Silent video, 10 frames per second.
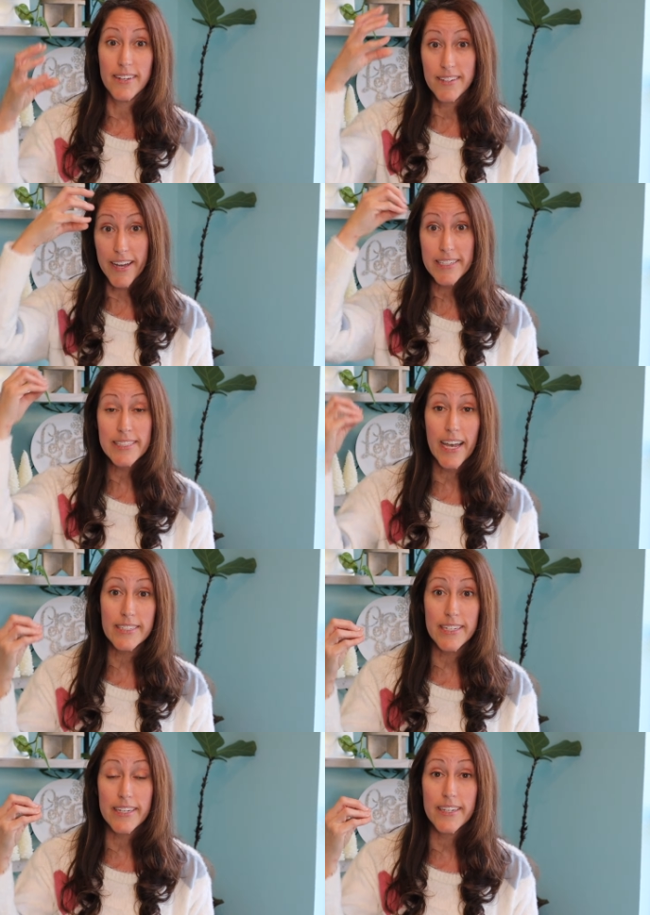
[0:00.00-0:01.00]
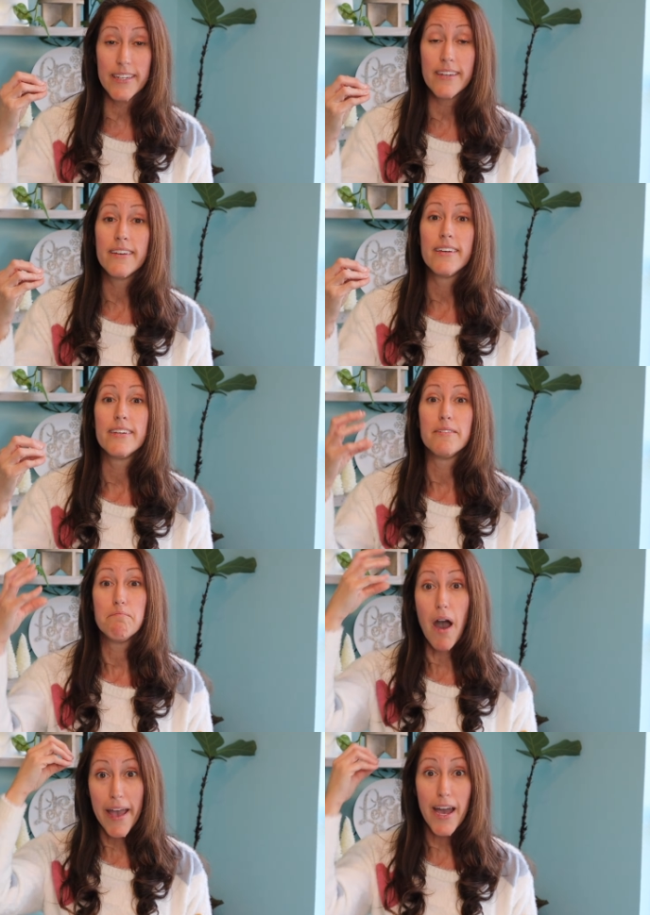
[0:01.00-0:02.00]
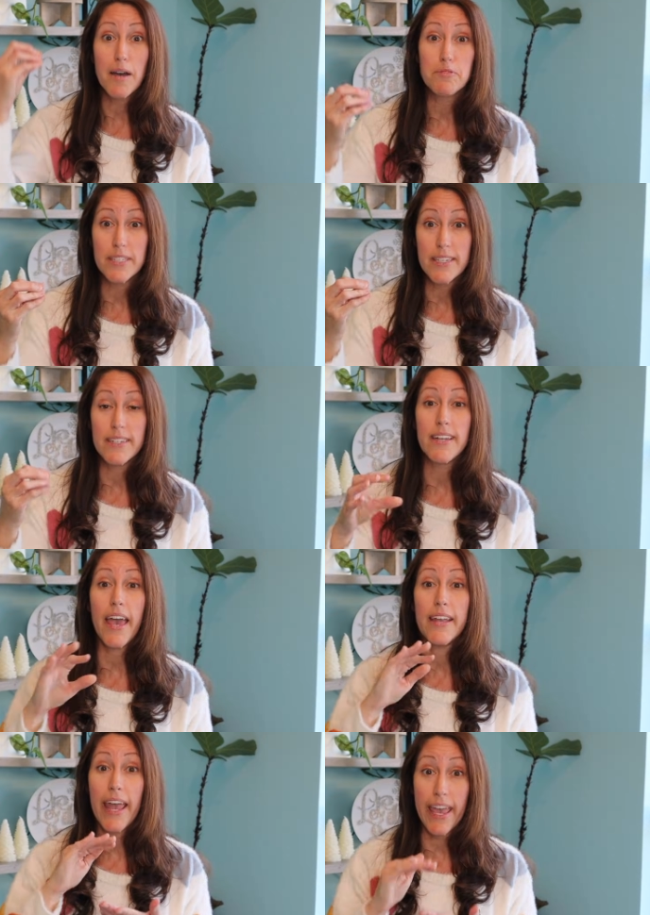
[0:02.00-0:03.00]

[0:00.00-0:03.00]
dissected, biopsied, and